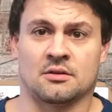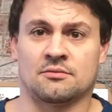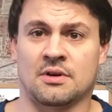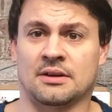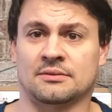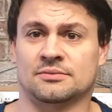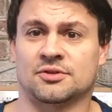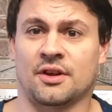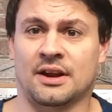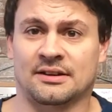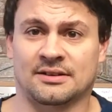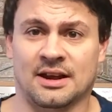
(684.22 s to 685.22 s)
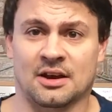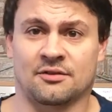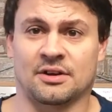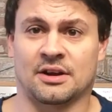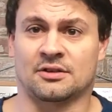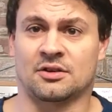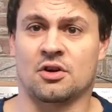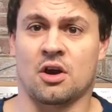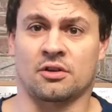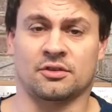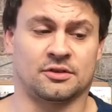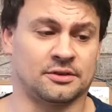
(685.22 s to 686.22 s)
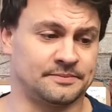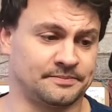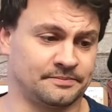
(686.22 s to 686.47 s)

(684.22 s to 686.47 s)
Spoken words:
Right, so the next category is cost.